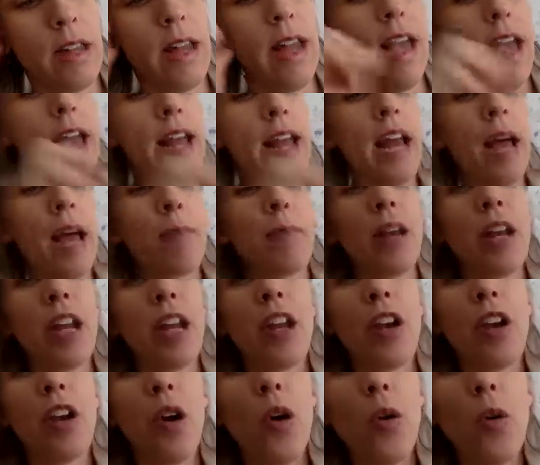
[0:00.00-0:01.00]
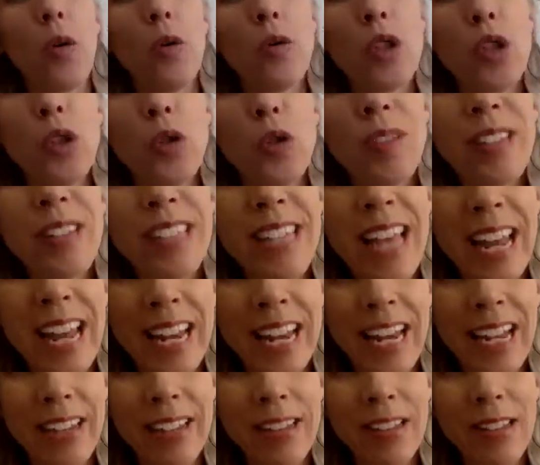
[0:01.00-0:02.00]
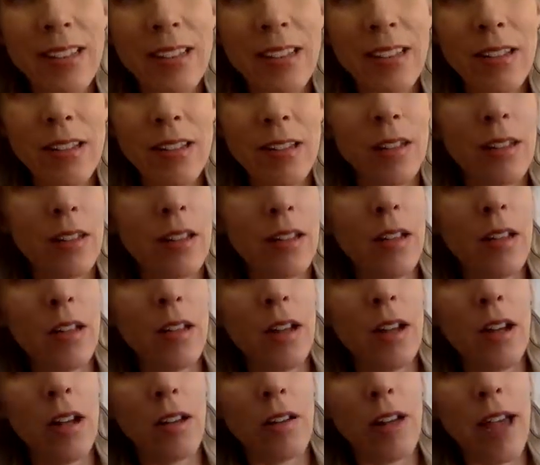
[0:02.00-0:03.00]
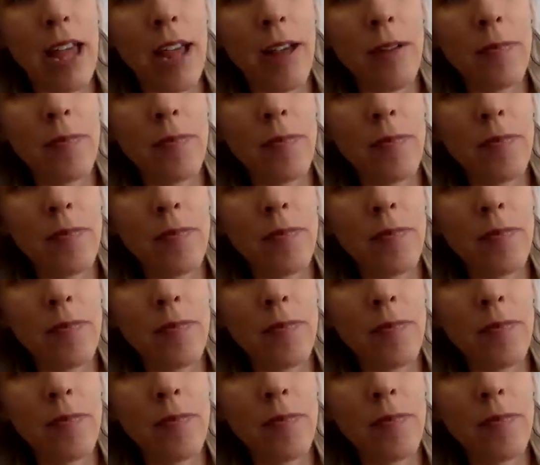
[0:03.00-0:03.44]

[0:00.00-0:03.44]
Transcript: And I'm going to go to settings. Okay?